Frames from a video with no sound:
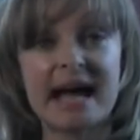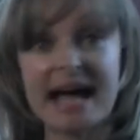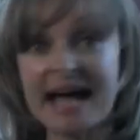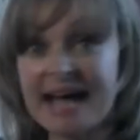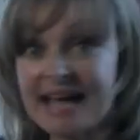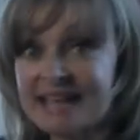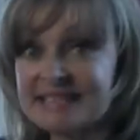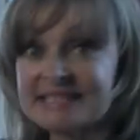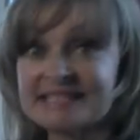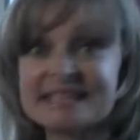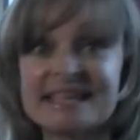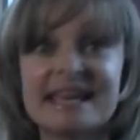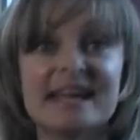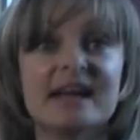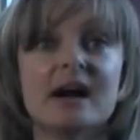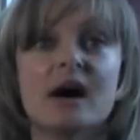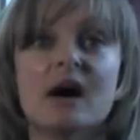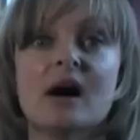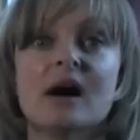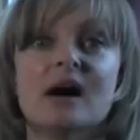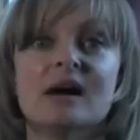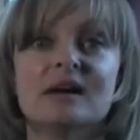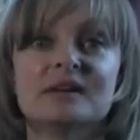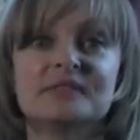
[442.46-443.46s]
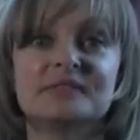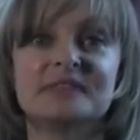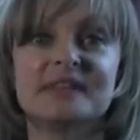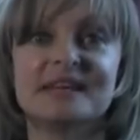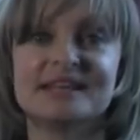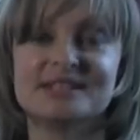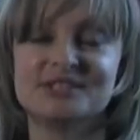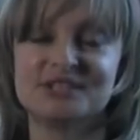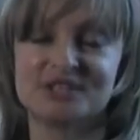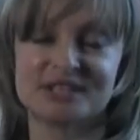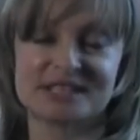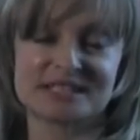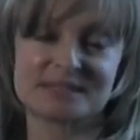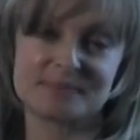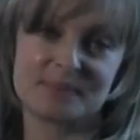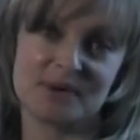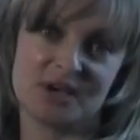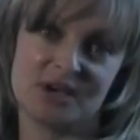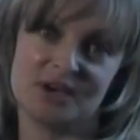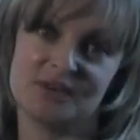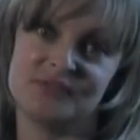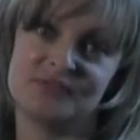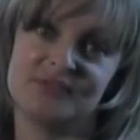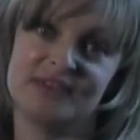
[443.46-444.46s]
as they are, they're just
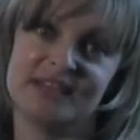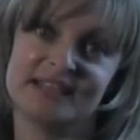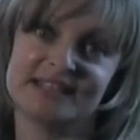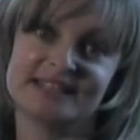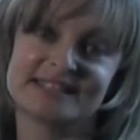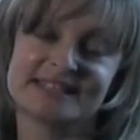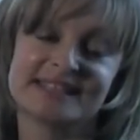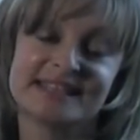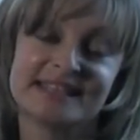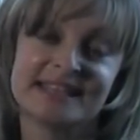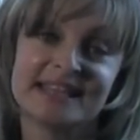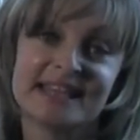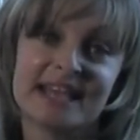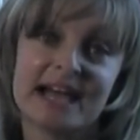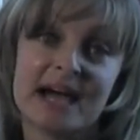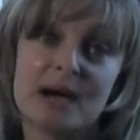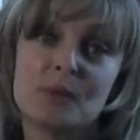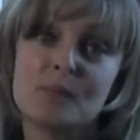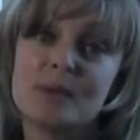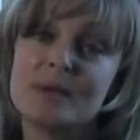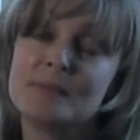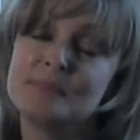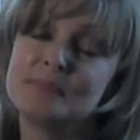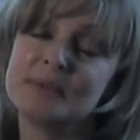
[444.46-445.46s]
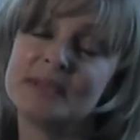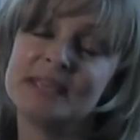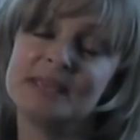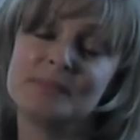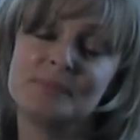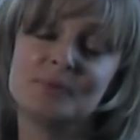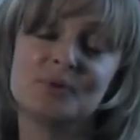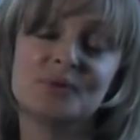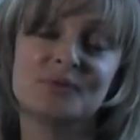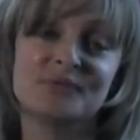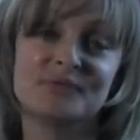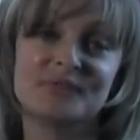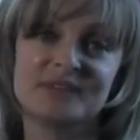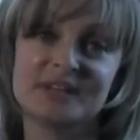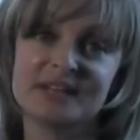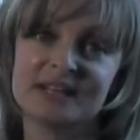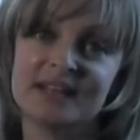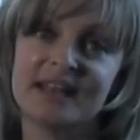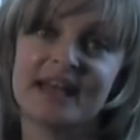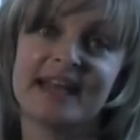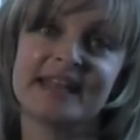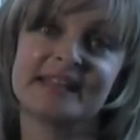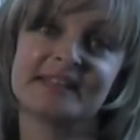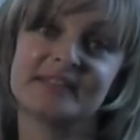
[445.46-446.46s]
perfect. And when people
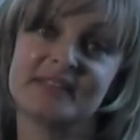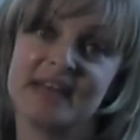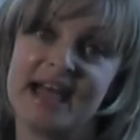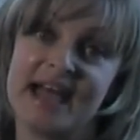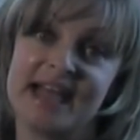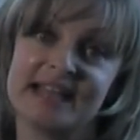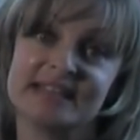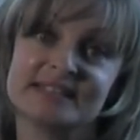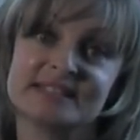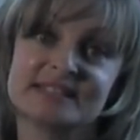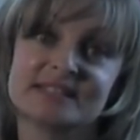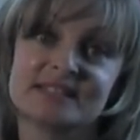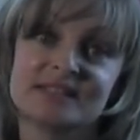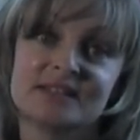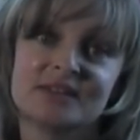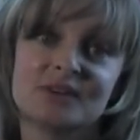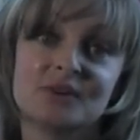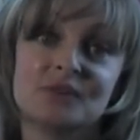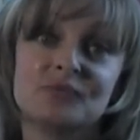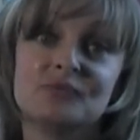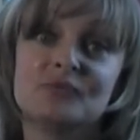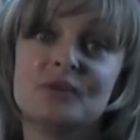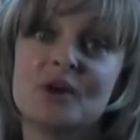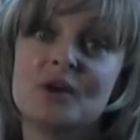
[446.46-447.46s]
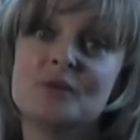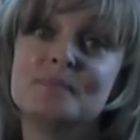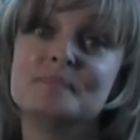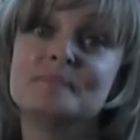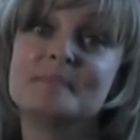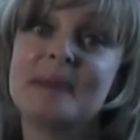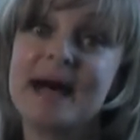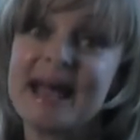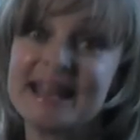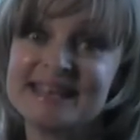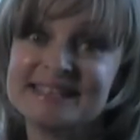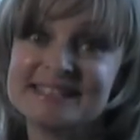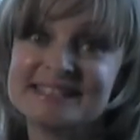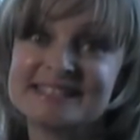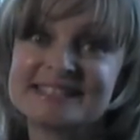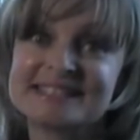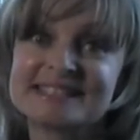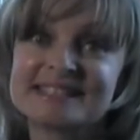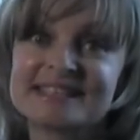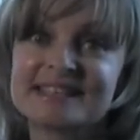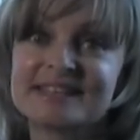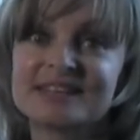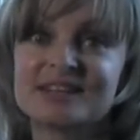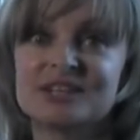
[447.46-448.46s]
feel like that,
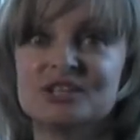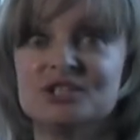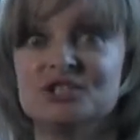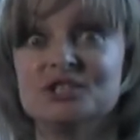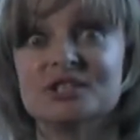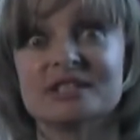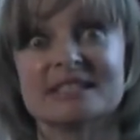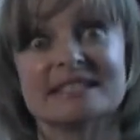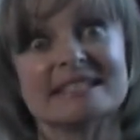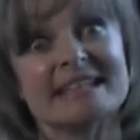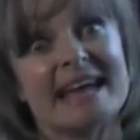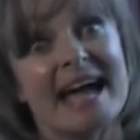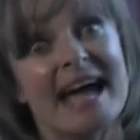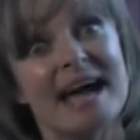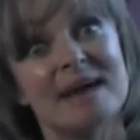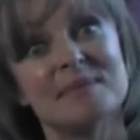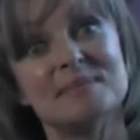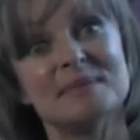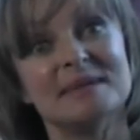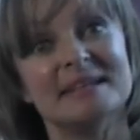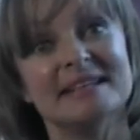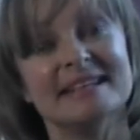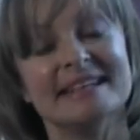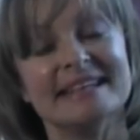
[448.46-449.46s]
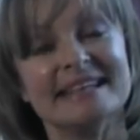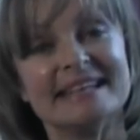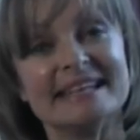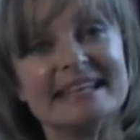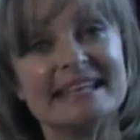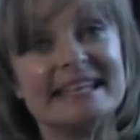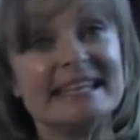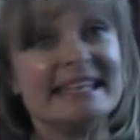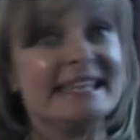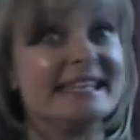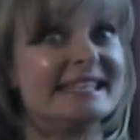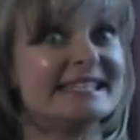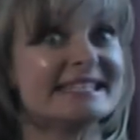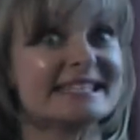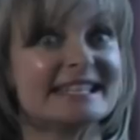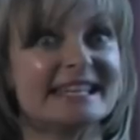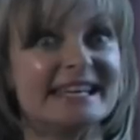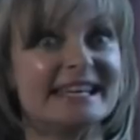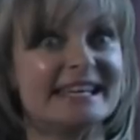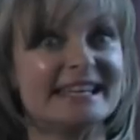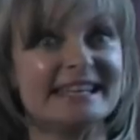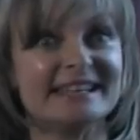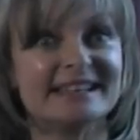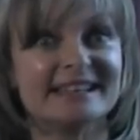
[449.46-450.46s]
romance can just happen
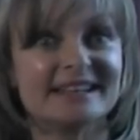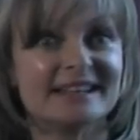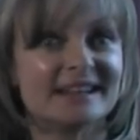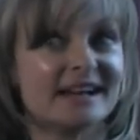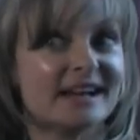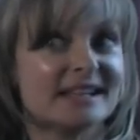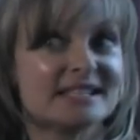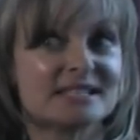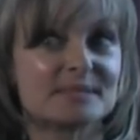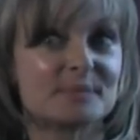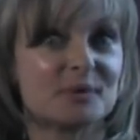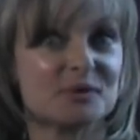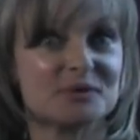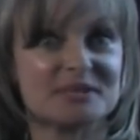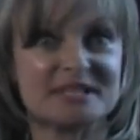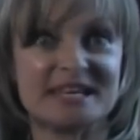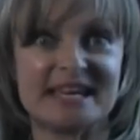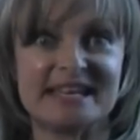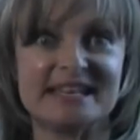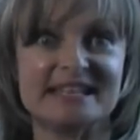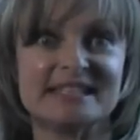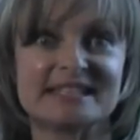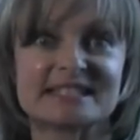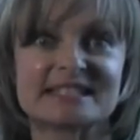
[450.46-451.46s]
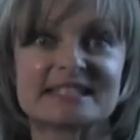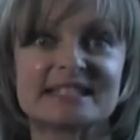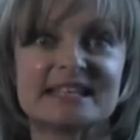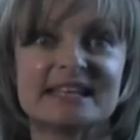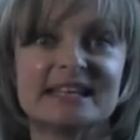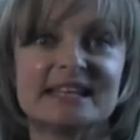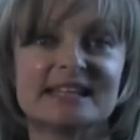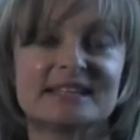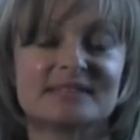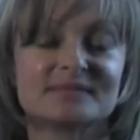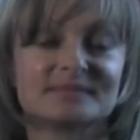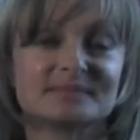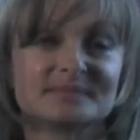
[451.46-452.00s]
easily and spontaneously.